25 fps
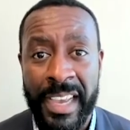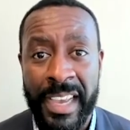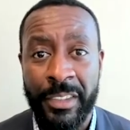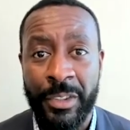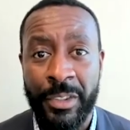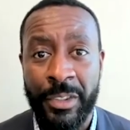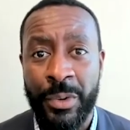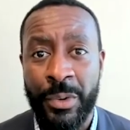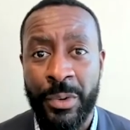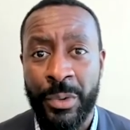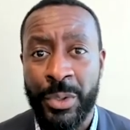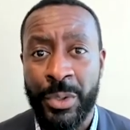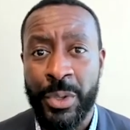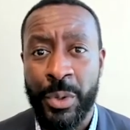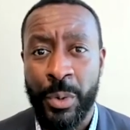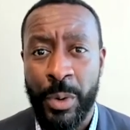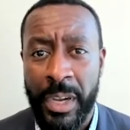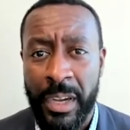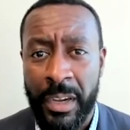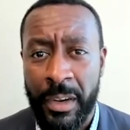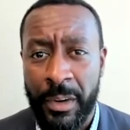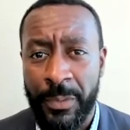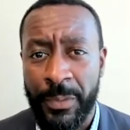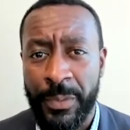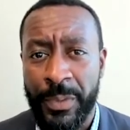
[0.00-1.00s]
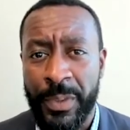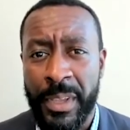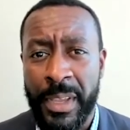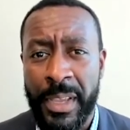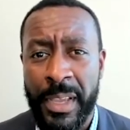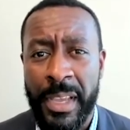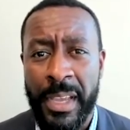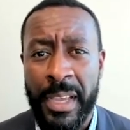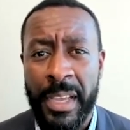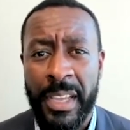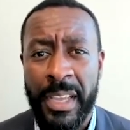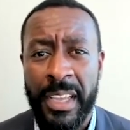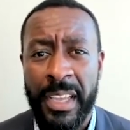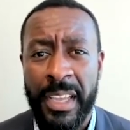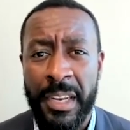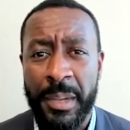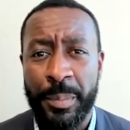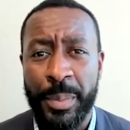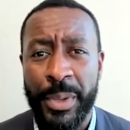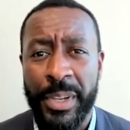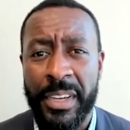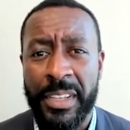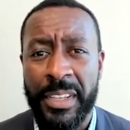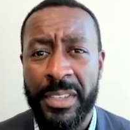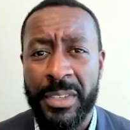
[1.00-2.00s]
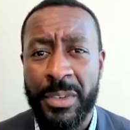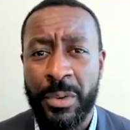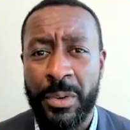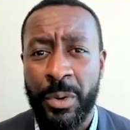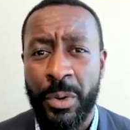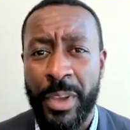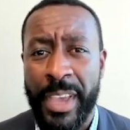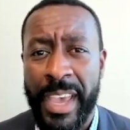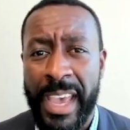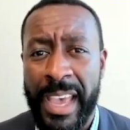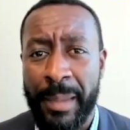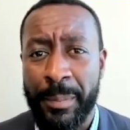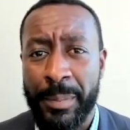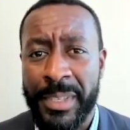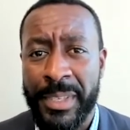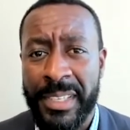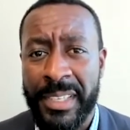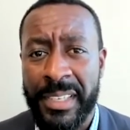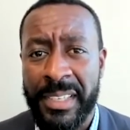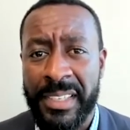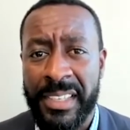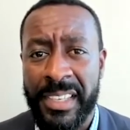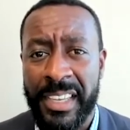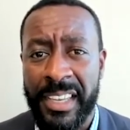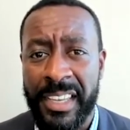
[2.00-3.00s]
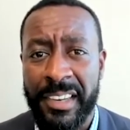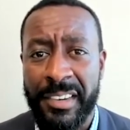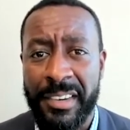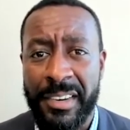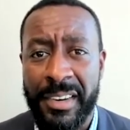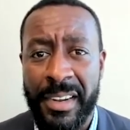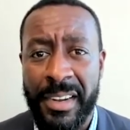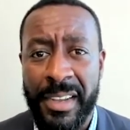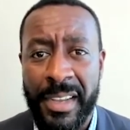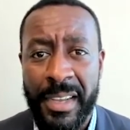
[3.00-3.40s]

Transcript: through 12 independent school campuses, and